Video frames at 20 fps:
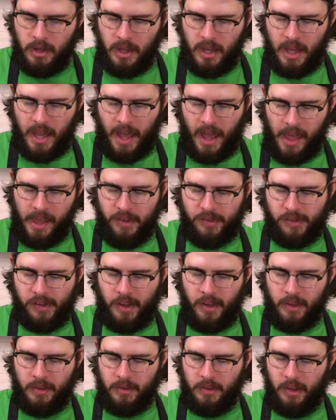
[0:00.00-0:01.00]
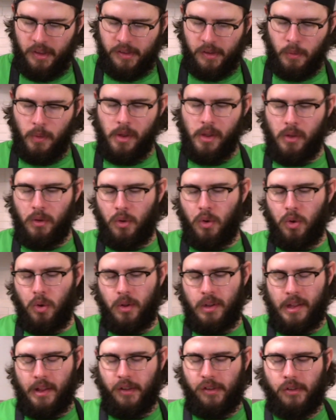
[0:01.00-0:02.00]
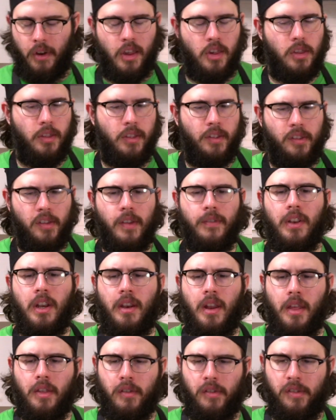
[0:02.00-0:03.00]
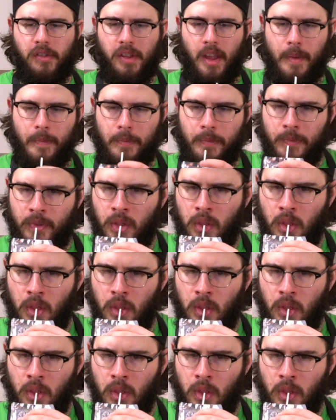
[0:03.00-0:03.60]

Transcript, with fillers: yeah, it's a it's a real cool illustration. Let's give it another sip.